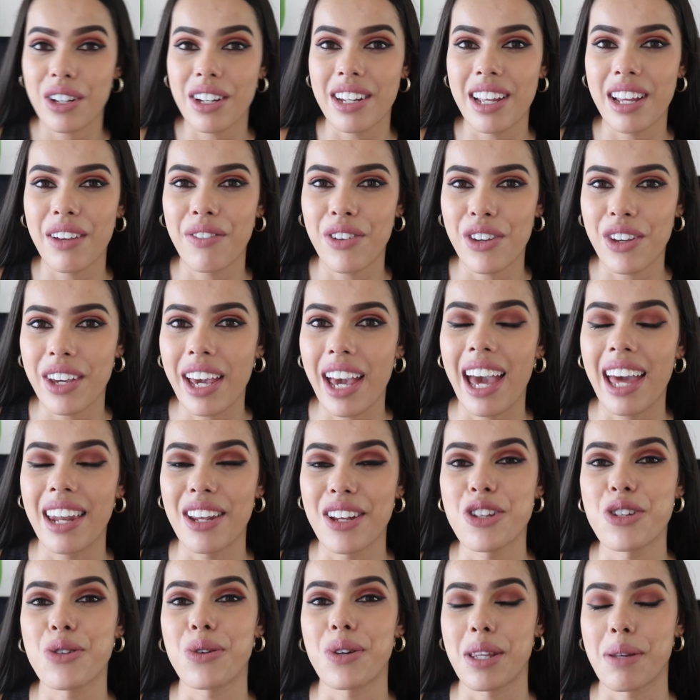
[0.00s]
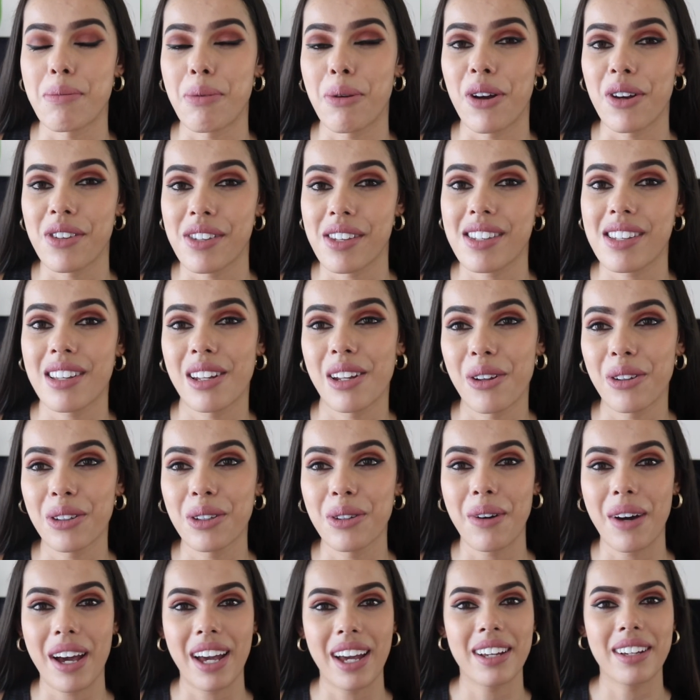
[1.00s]
if you can enjoy the process along the
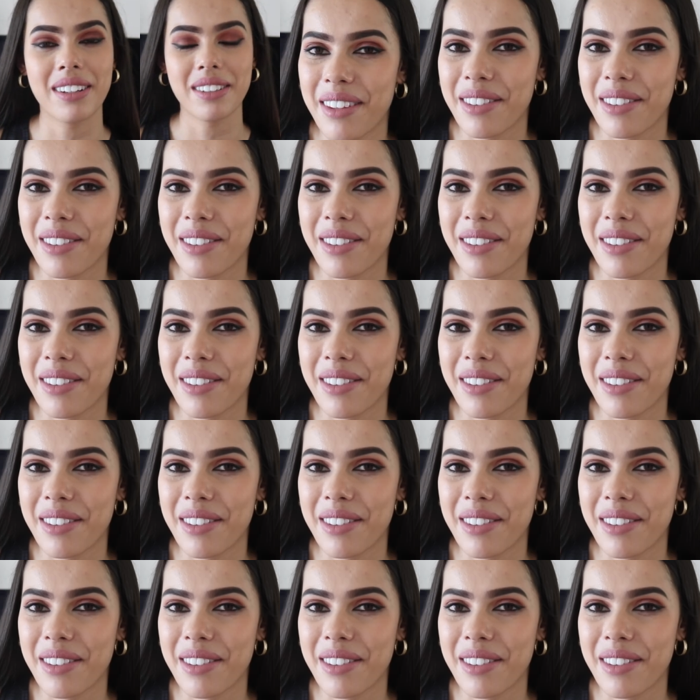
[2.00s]
way.